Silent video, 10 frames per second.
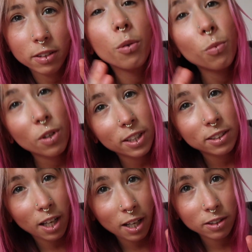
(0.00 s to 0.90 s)
I don't want it
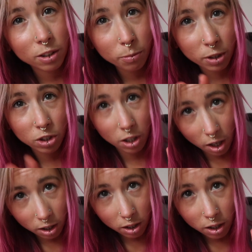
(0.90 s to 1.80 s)
to add too much
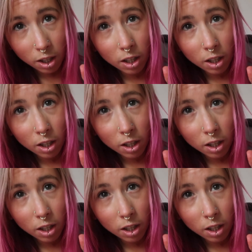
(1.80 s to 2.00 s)
colour.